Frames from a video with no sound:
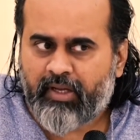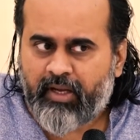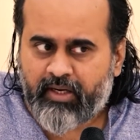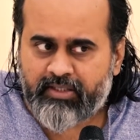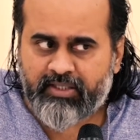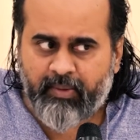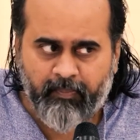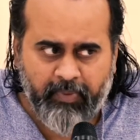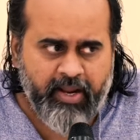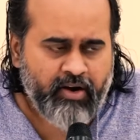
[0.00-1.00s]
It is
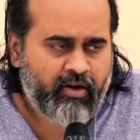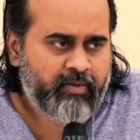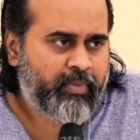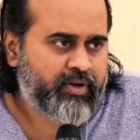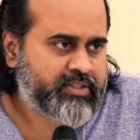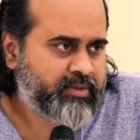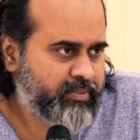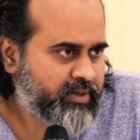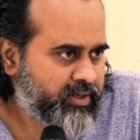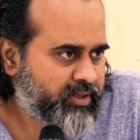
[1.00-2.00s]
simply not
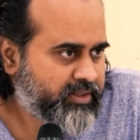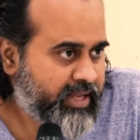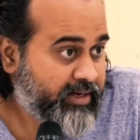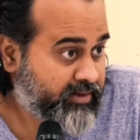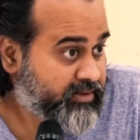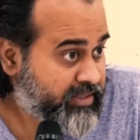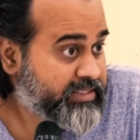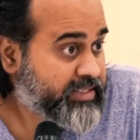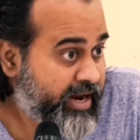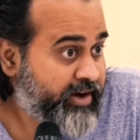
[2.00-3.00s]
possible that
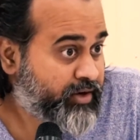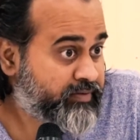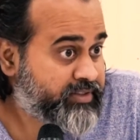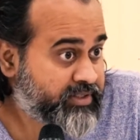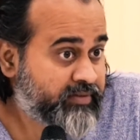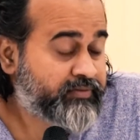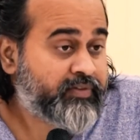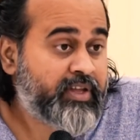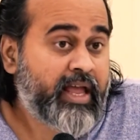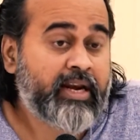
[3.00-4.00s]
this kind of stuff
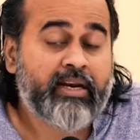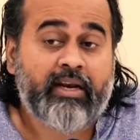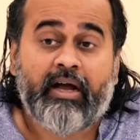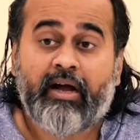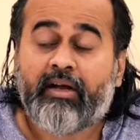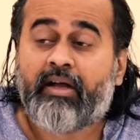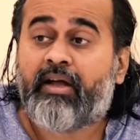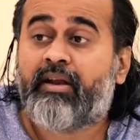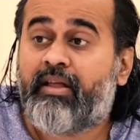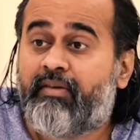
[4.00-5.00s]
can
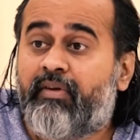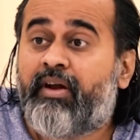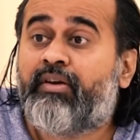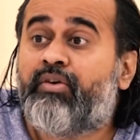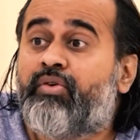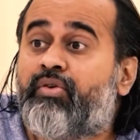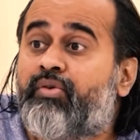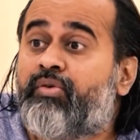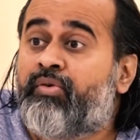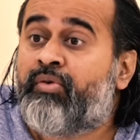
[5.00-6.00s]
occur even
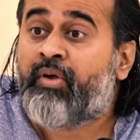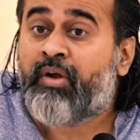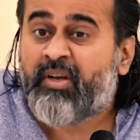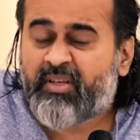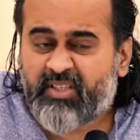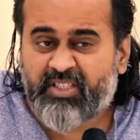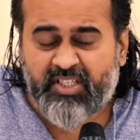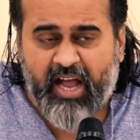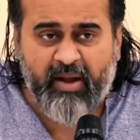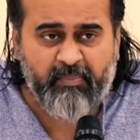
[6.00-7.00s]
to the
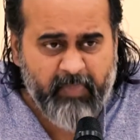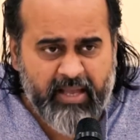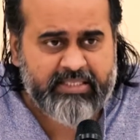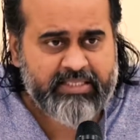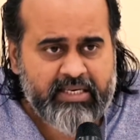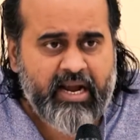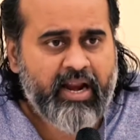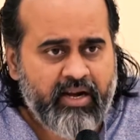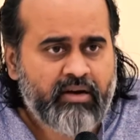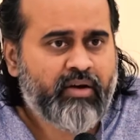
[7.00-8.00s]
sharpest
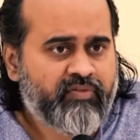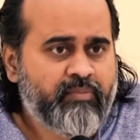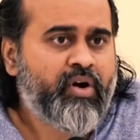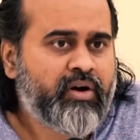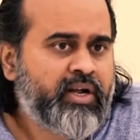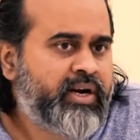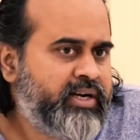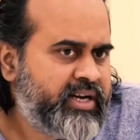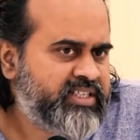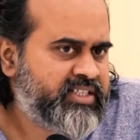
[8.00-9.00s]
kind of mortal
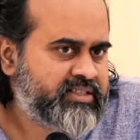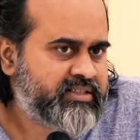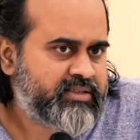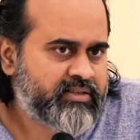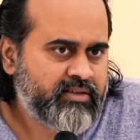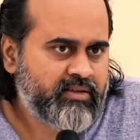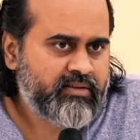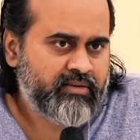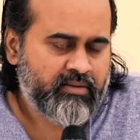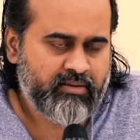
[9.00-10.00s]
intelligence,
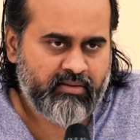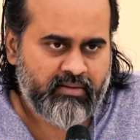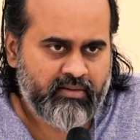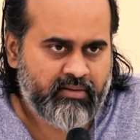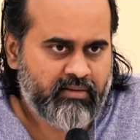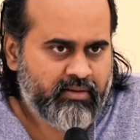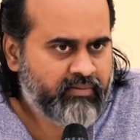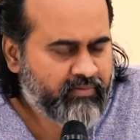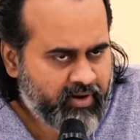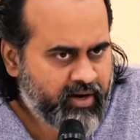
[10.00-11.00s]

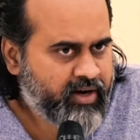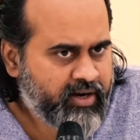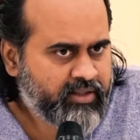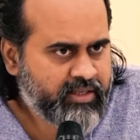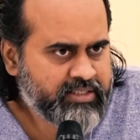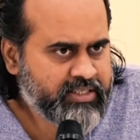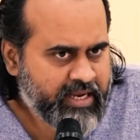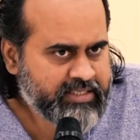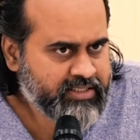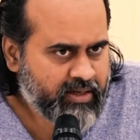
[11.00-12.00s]
then where did these
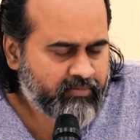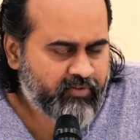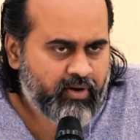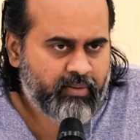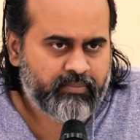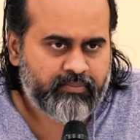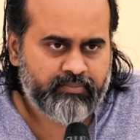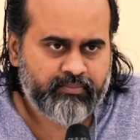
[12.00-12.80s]
lines come from?